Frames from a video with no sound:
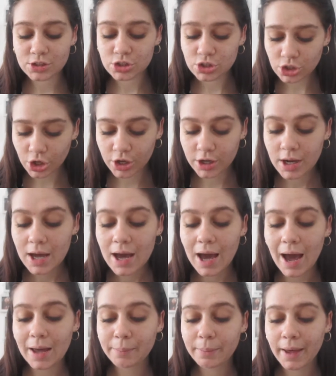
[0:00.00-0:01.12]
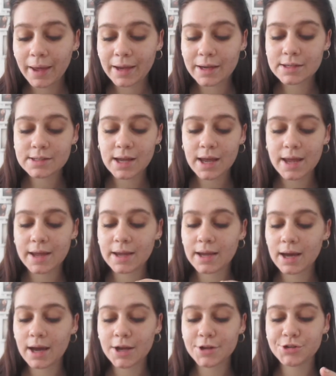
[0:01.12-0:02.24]
so I paid
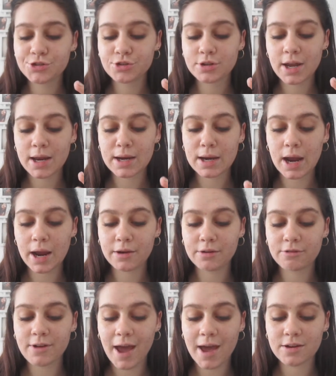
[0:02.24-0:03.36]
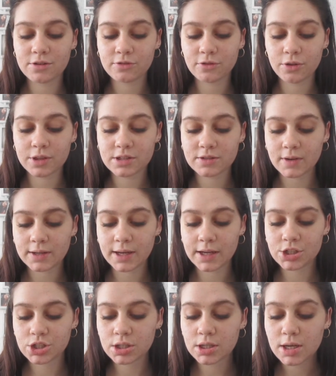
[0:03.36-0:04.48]
109 Rand for this
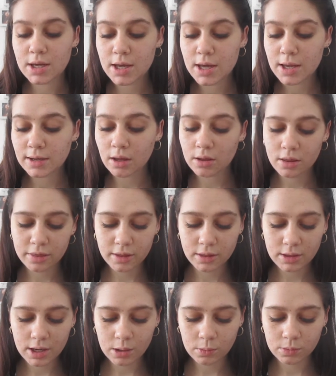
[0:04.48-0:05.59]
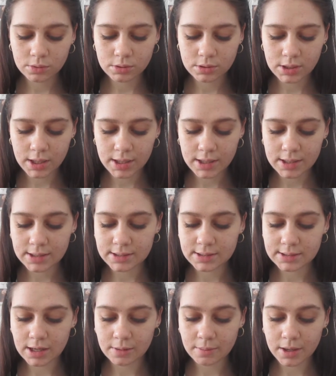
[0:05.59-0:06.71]
foundation. Now the thing that I will say is
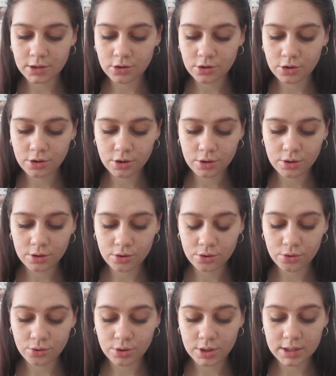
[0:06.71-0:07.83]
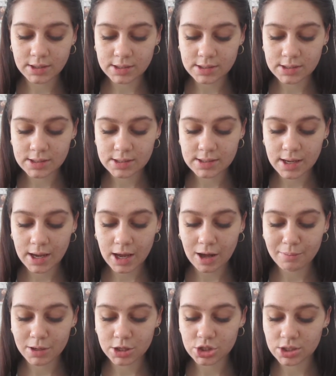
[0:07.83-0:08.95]
I don't know, it doesn't say how
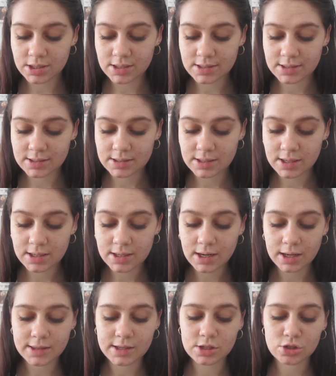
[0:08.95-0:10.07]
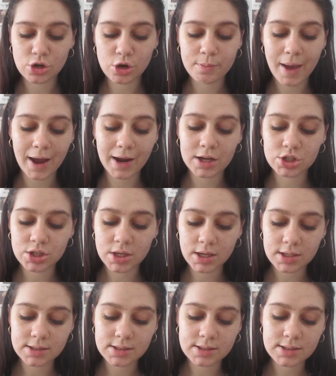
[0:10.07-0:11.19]
much is in, like there's no
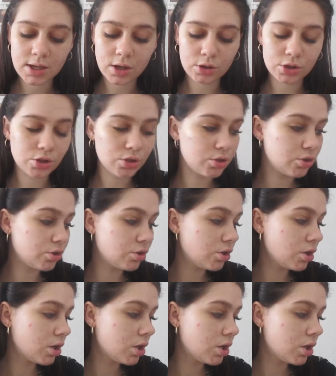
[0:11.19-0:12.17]
packaging to tell you